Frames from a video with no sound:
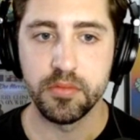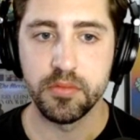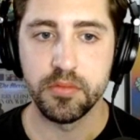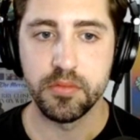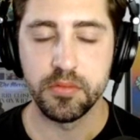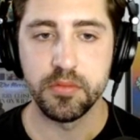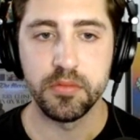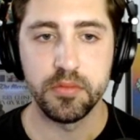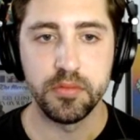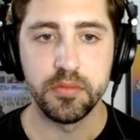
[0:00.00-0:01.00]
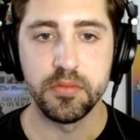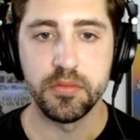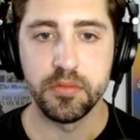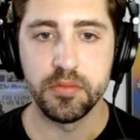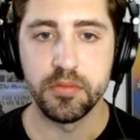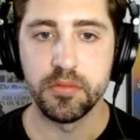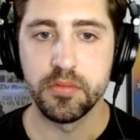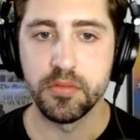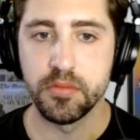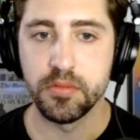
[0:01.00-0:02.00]

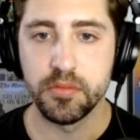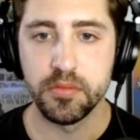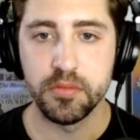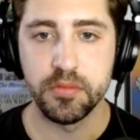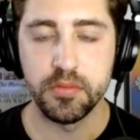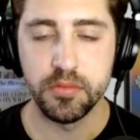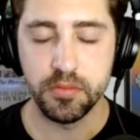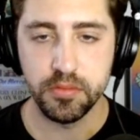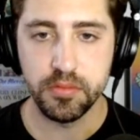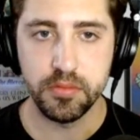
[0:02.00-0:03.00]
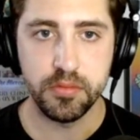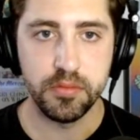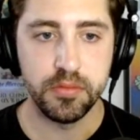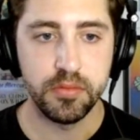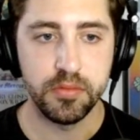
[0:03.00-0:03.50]
This person isn't speaking.